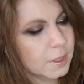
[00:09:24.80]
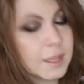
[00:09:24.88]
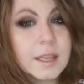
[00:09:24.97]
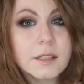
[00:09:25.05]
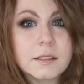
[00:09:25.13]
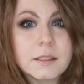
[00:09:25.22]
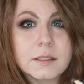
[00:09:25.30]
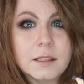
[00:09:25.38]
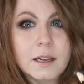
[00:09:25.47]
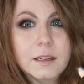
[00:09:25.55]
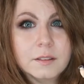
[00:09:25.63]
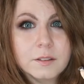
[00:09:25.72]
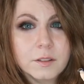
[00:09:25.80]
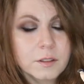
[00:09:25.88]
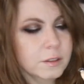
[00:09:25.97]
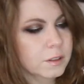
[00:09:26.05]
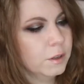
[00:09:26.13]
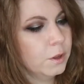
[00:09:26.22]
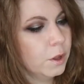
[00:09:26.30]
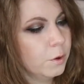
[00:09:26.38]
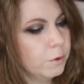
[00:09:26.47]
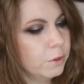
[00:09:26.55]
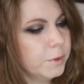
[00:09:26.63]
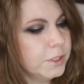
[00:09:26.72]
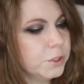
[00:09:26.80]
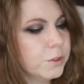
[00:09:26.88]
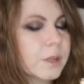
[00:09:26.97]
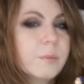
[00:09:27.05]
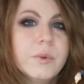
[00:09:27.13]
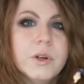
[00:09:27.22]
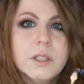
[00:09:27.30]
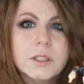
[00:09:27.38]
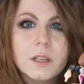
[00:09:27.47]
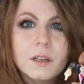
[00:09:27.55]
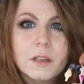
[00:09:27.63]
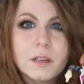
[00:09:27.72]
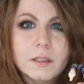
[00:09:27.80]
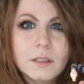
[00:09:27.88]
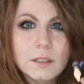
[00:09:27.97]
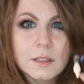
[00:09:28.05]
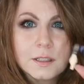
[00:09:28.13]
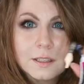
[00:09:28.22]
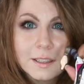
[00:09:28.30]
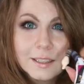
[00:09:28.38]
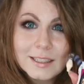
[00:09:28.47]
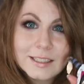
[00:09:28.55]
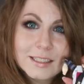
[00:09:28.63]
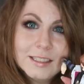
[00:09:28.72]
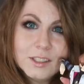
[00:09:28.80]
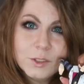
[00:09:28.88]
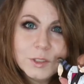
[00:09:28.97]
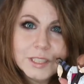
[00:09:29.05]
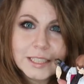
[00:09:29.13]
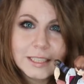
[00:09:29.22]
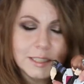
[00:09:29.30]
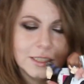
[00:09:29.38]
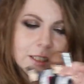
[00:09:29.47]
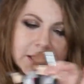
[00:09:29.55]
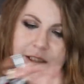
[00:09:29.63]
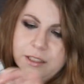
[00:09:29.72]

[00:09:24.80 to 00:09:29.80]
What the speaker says: easy slot, which you can put on his dual disc.